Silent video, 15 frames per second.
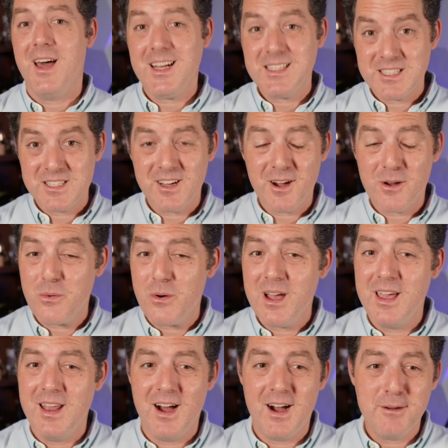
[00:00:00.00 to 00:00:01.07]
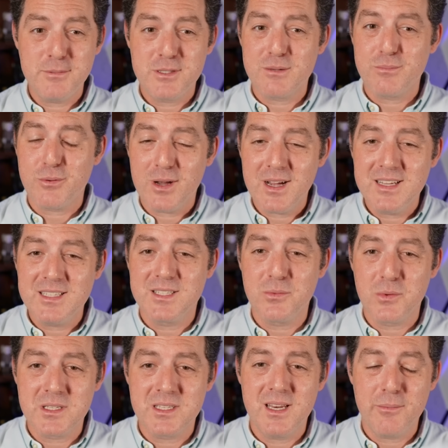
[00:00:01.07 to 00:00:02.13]
That's not right. I'm surprised it
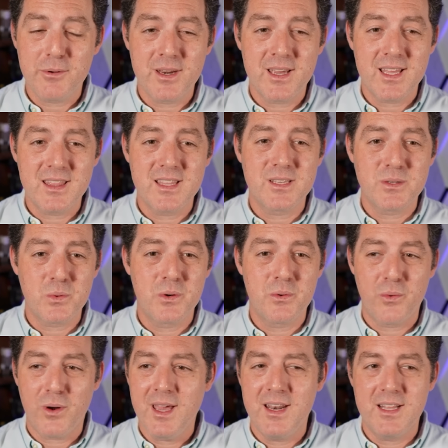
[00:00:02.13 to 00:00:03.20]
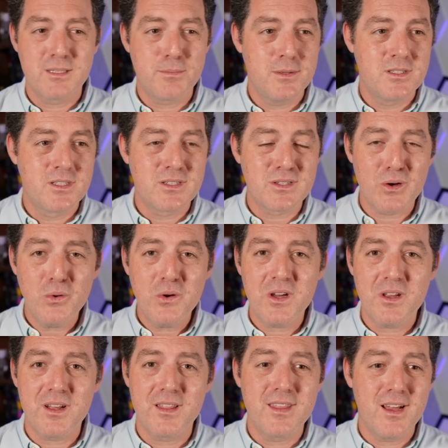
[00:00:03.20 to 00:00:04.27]
wasn't able to get this one right. It's been so
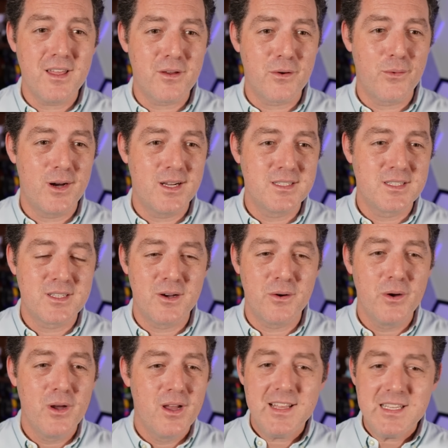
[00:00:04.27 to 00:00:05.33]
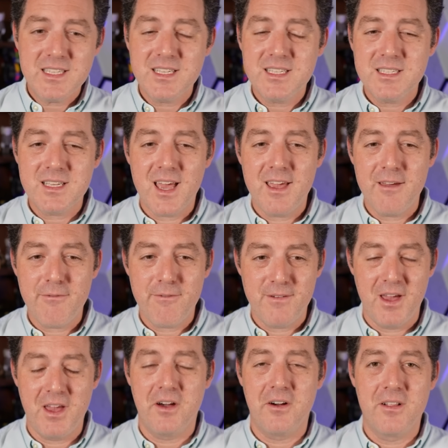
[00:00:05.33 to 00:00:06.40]
good on the other one. So this is a
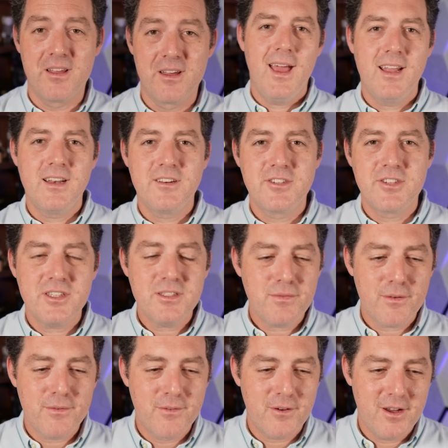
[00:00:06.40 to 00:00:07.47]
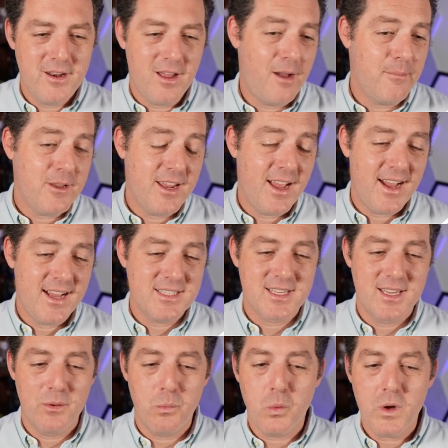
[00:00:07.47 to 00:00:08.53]
fail. And just for fun, I'm going to
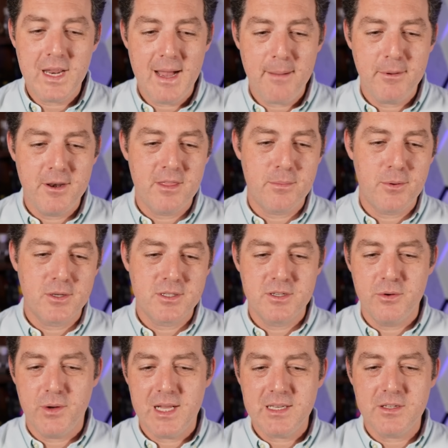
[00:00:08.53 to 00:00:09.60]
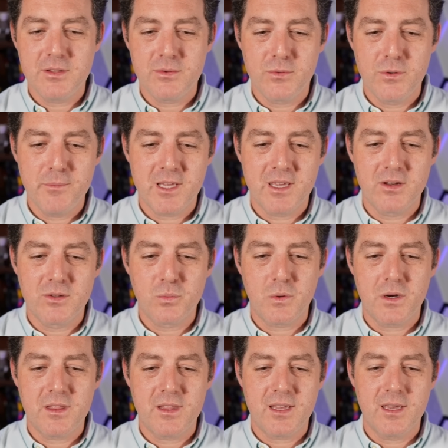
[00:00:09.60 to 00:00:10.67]
ask it, what happened to the person who entered the room and killed
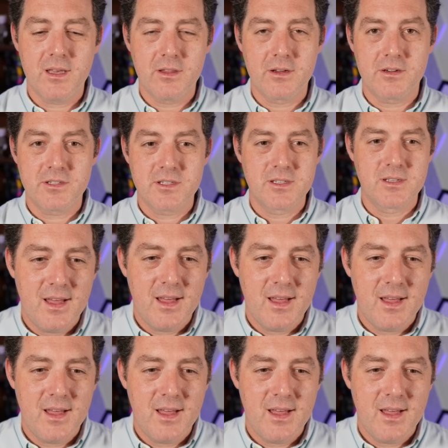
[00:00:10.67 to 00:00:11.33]
one of the killers?